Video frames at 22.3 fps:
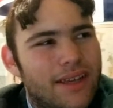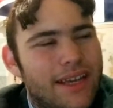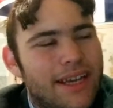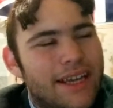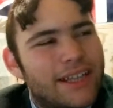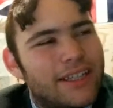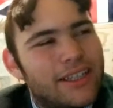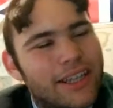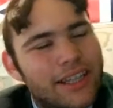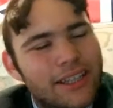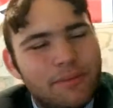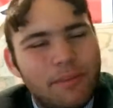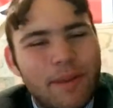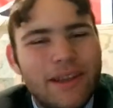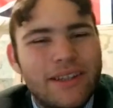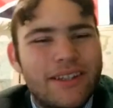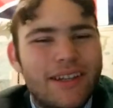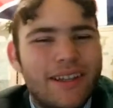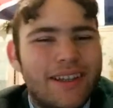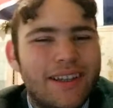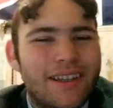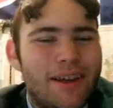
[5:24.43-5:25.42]
It's
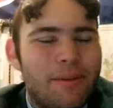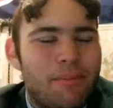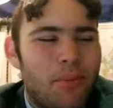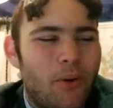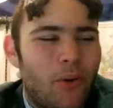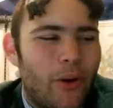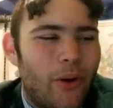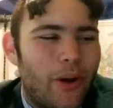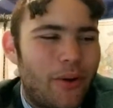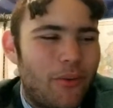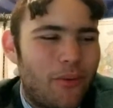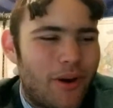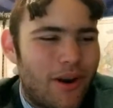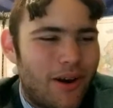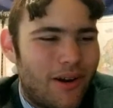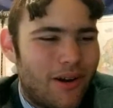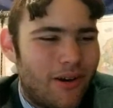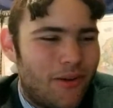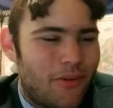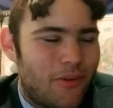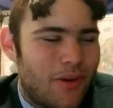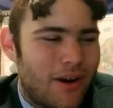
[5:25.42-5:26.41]
basically a point
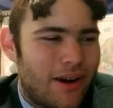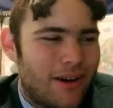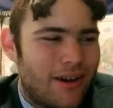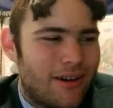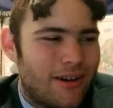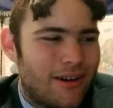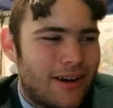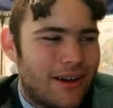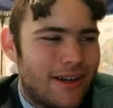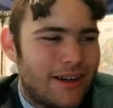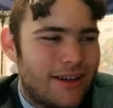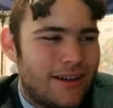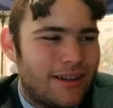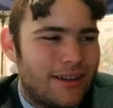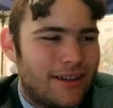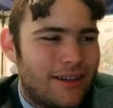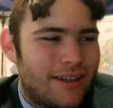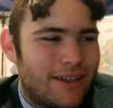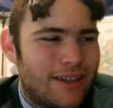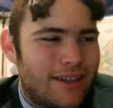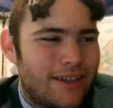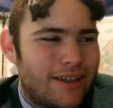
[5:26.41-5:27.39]
where where uh,
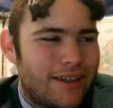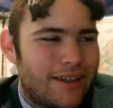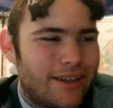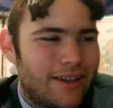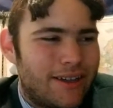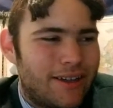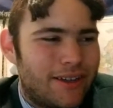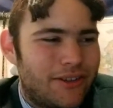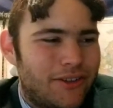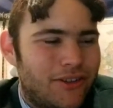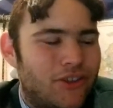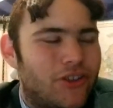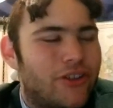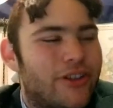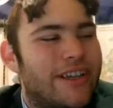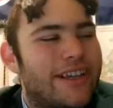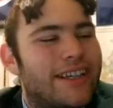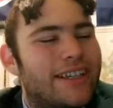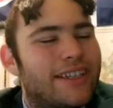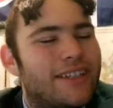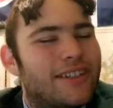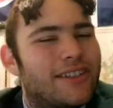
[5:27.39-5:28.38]

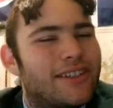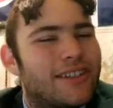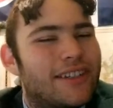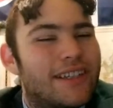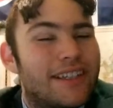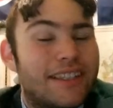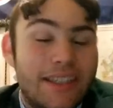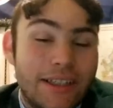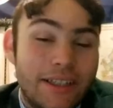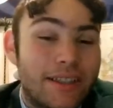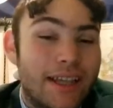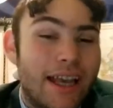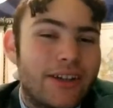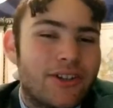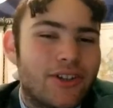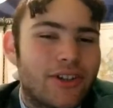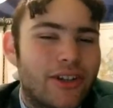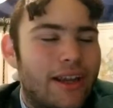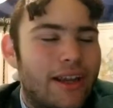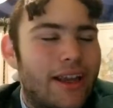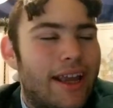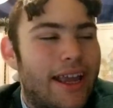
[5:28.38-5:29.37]
she is. It, it's
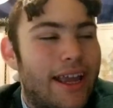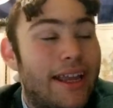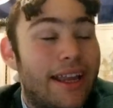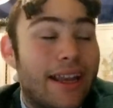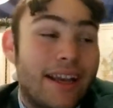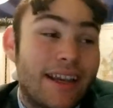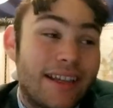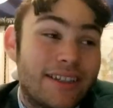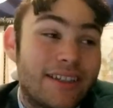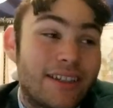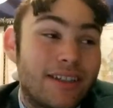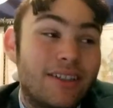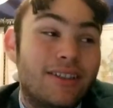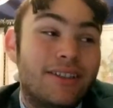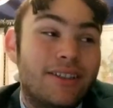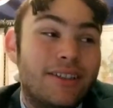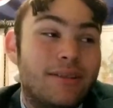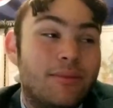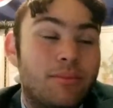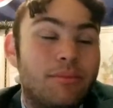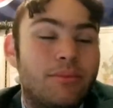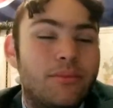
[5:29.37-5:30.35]
actually it is a
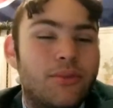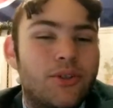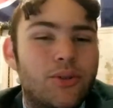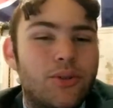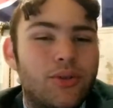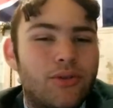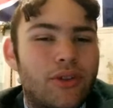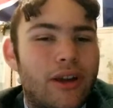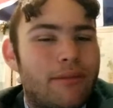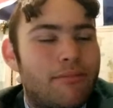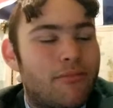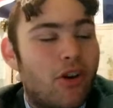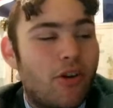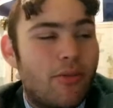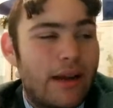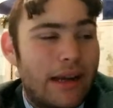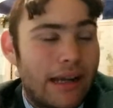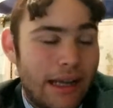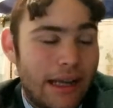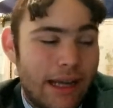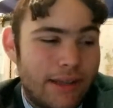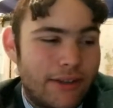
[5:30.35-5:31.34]
good tsundere
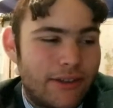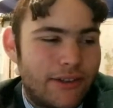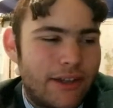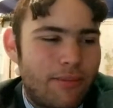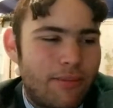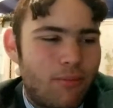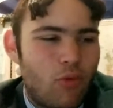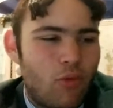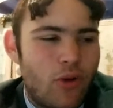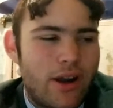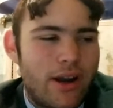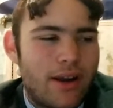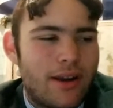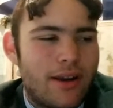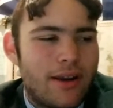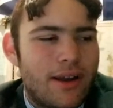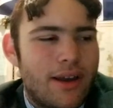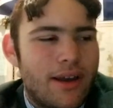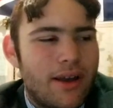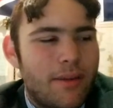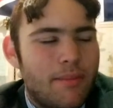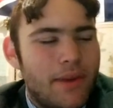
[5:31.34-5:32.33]
moment concept where
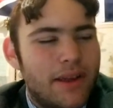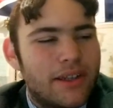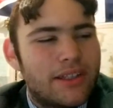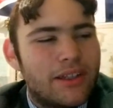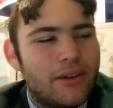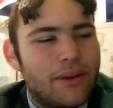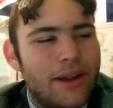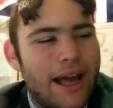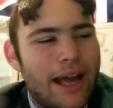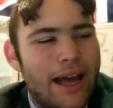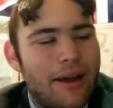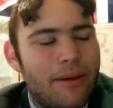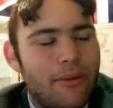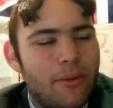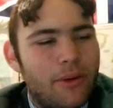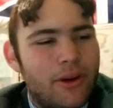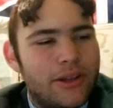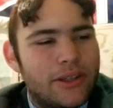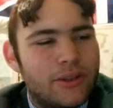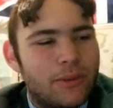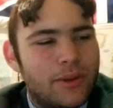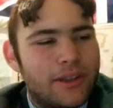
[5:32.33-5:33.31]
basically what ha
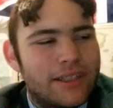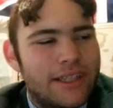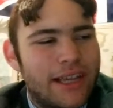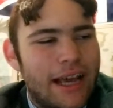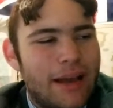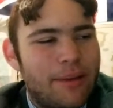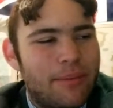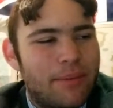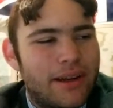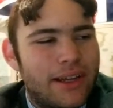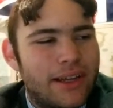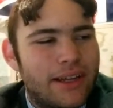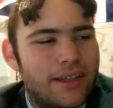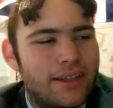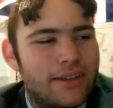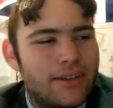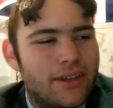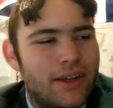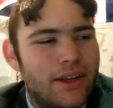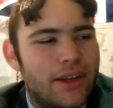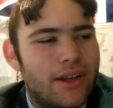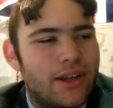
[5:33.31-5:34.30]
what's happening
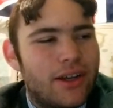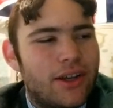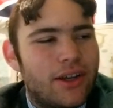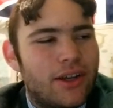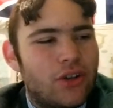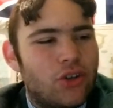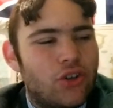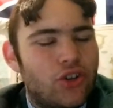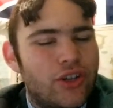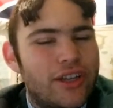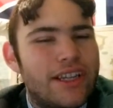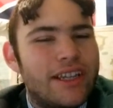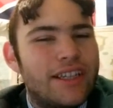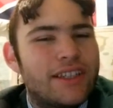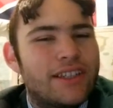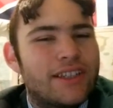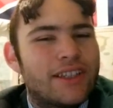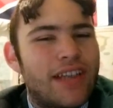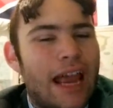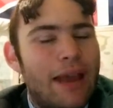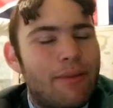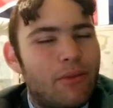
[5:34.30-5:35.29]
is she
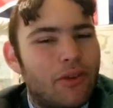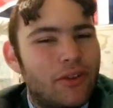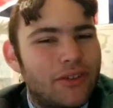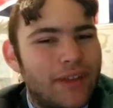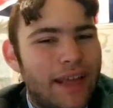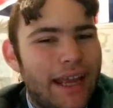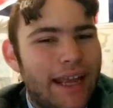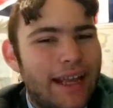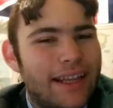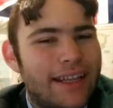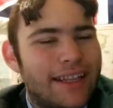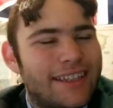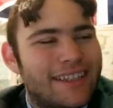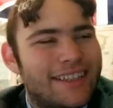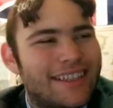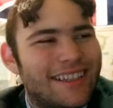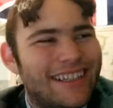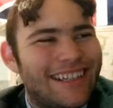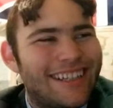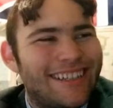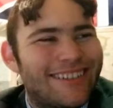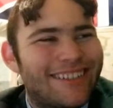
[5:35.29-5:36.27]
is
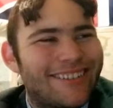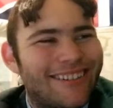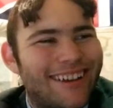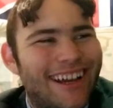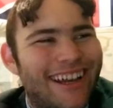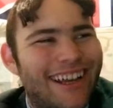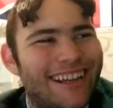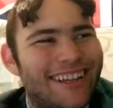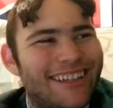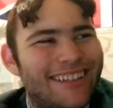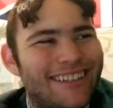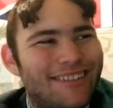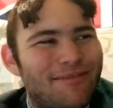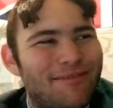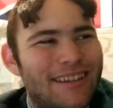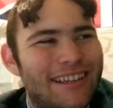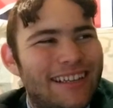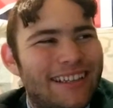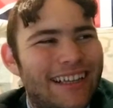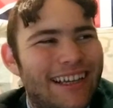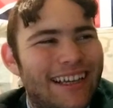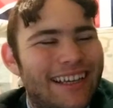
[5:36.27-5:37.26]
simultaneously trying to
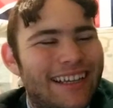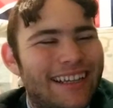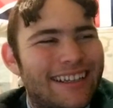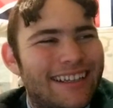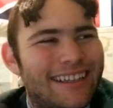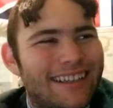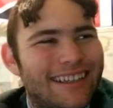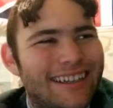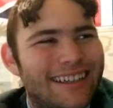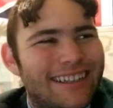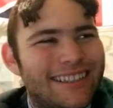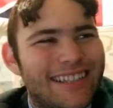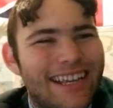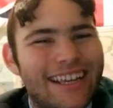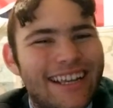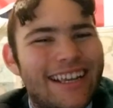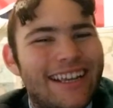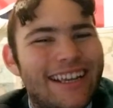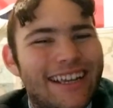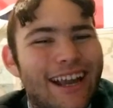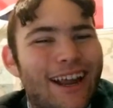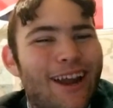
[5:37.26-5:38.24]
be like
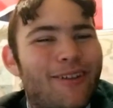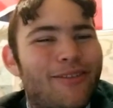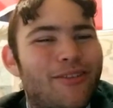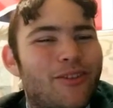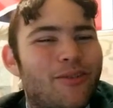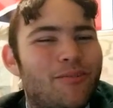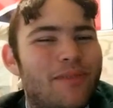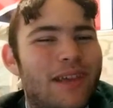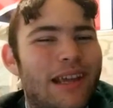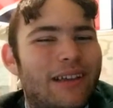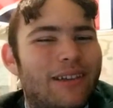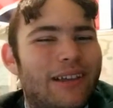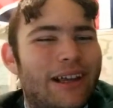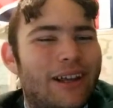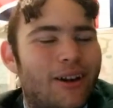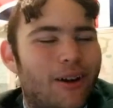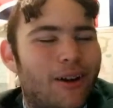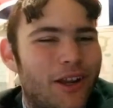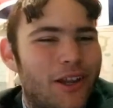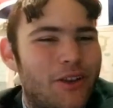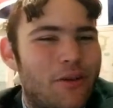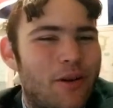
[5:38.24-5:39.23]
taking care of you and being like,
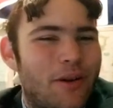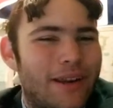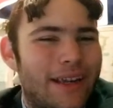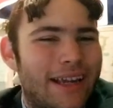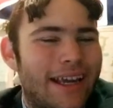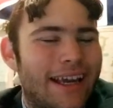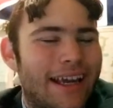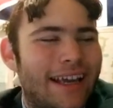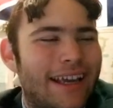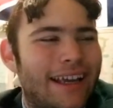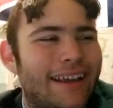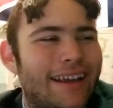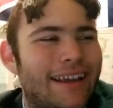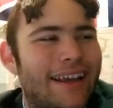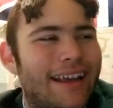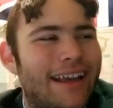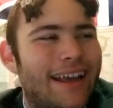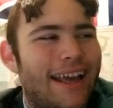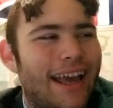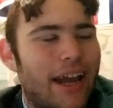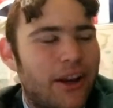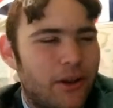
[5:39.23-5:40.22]
"Are you okay?"
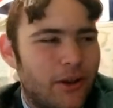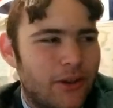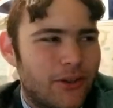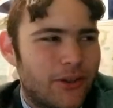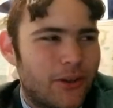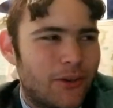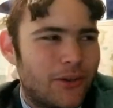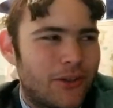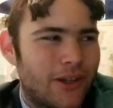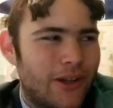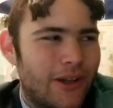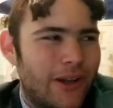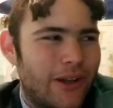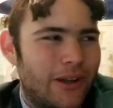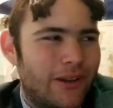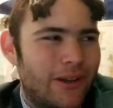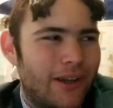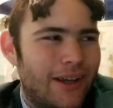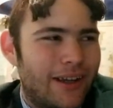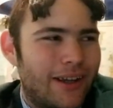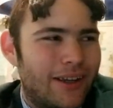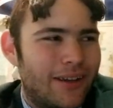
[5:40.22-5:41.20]
and also saying
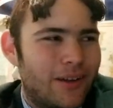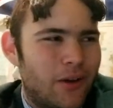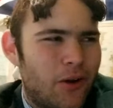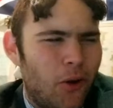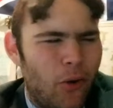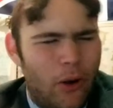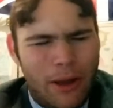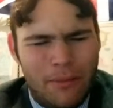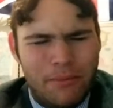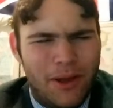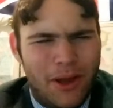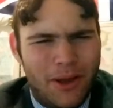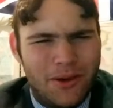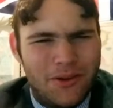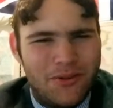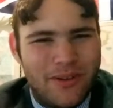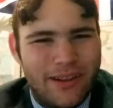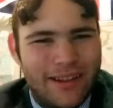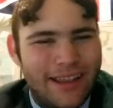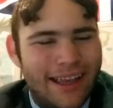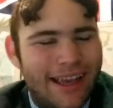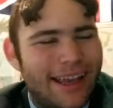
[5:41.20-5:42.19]
like, "Oh, I'm not
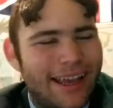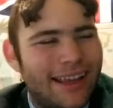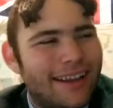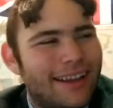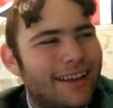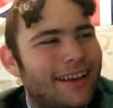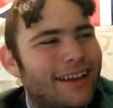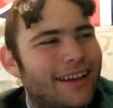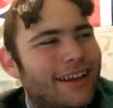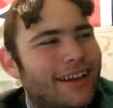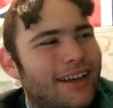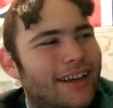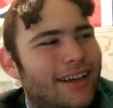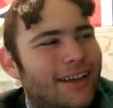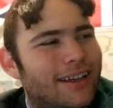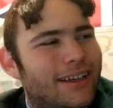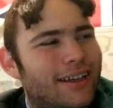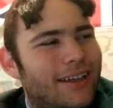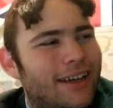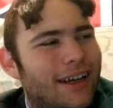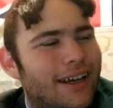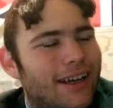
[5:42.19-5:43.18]
doing that."
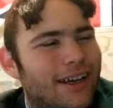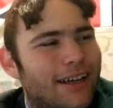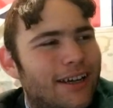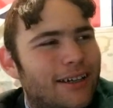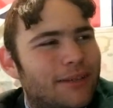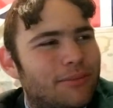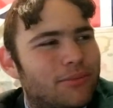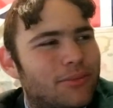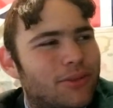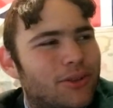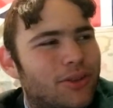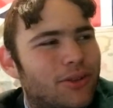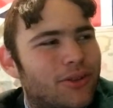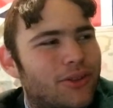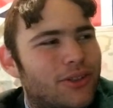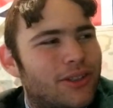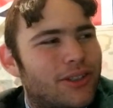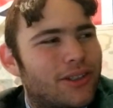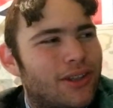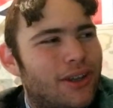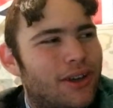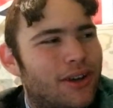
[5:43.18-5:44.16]
Um, so
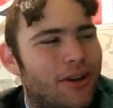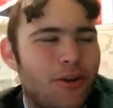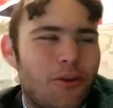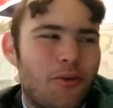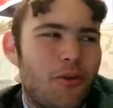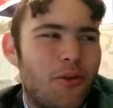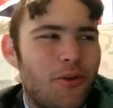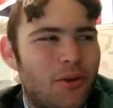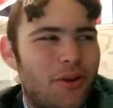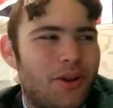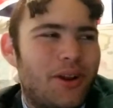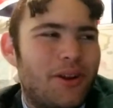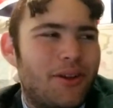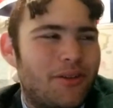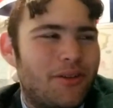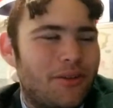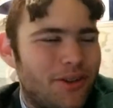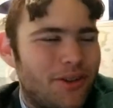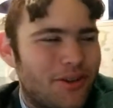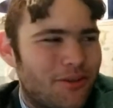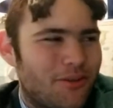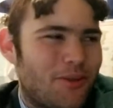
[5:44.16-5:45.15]
she's like, "Oh, well, you know,
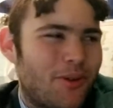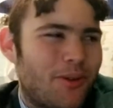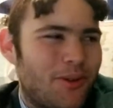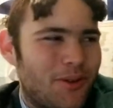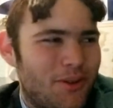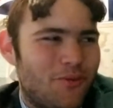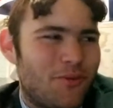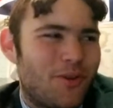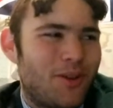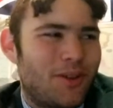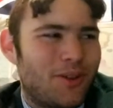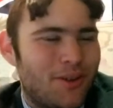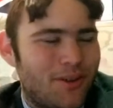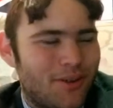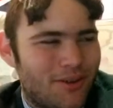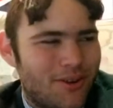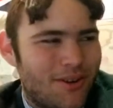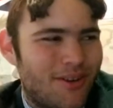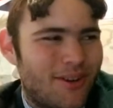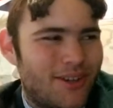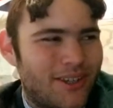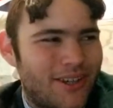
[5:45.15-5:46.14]
you're you're with your
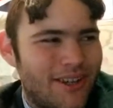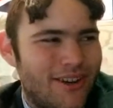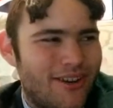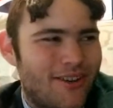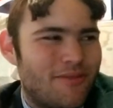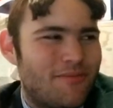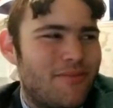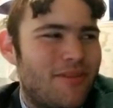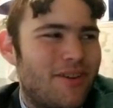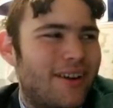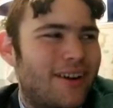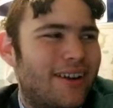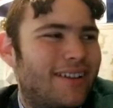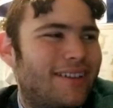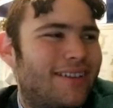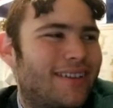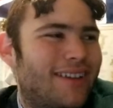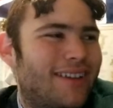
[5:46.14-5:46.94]
nurse here, but."